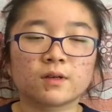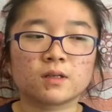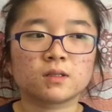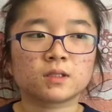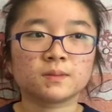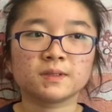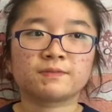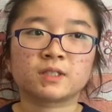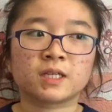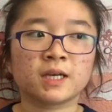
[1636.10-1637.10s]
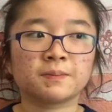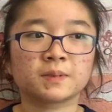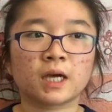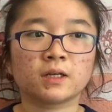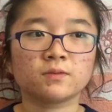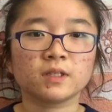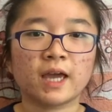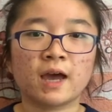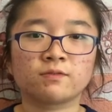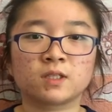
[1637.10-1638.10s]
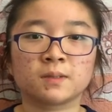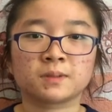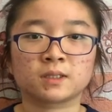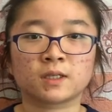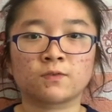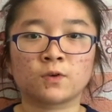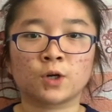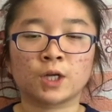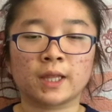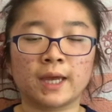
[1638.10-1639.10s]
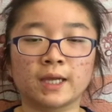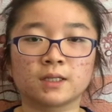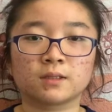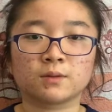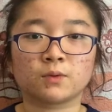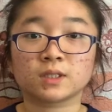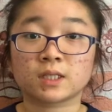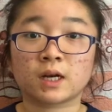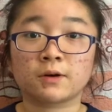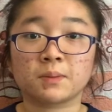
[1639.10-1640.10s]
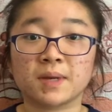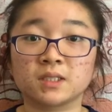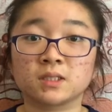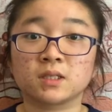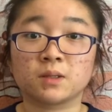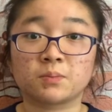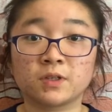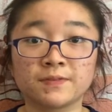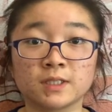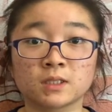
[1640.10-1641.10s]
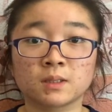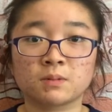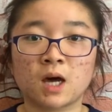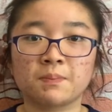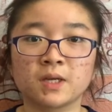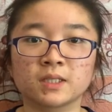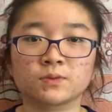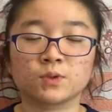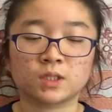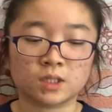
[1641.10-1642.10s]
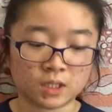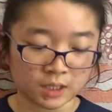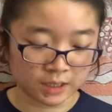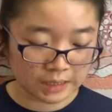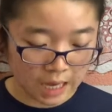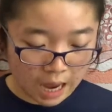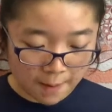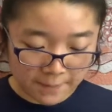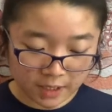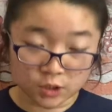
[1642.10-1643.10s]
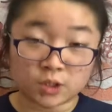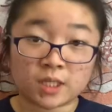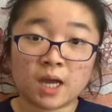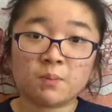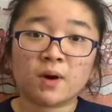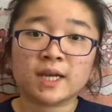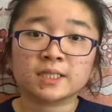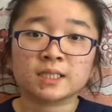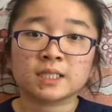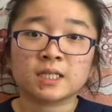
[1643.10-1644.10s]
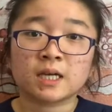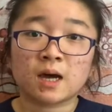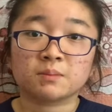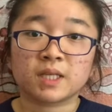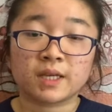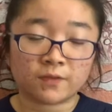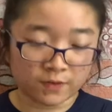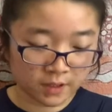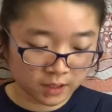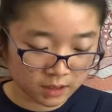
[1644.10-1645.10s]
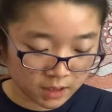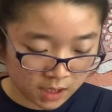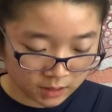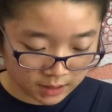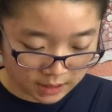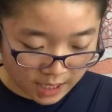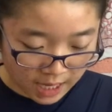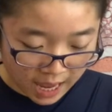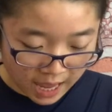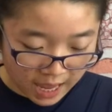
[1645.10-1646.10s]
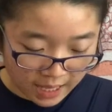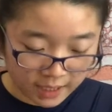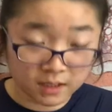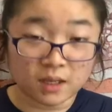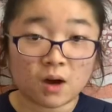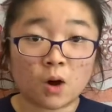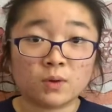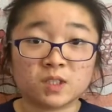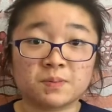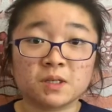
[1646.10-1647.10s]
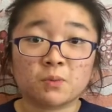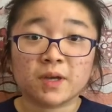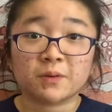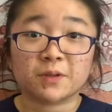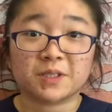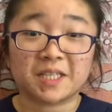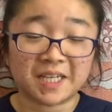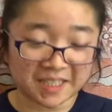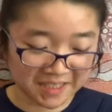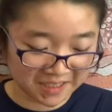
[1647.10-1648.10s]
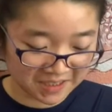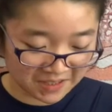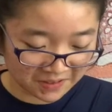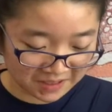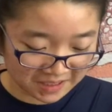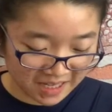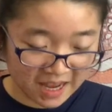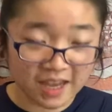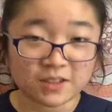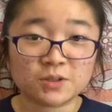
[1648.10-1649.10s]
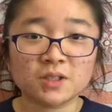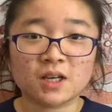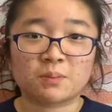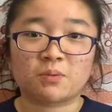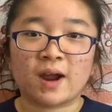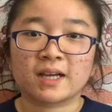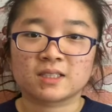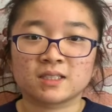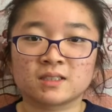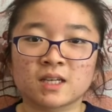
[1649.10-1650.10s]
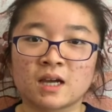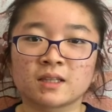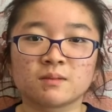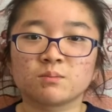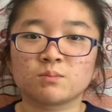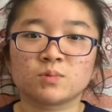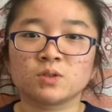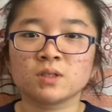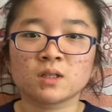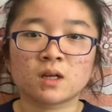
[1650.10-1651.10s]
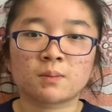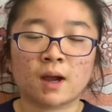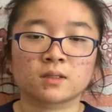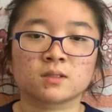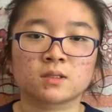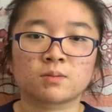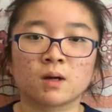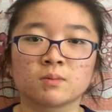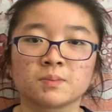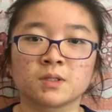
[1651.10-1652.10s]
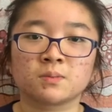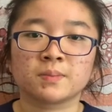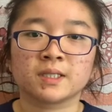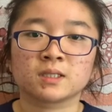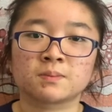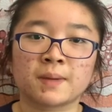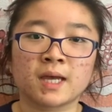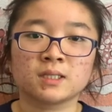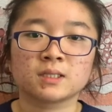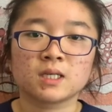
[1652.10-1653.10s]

In terms of tips, I don't really have tips except for like the ones that I already mentioned in the previous subtopics, which is manage your time wisely, take very good notes, and always be awake when you're taking these notes. And do a lot of practice. Yeah, doing a lot of practice is probably your biggest bet.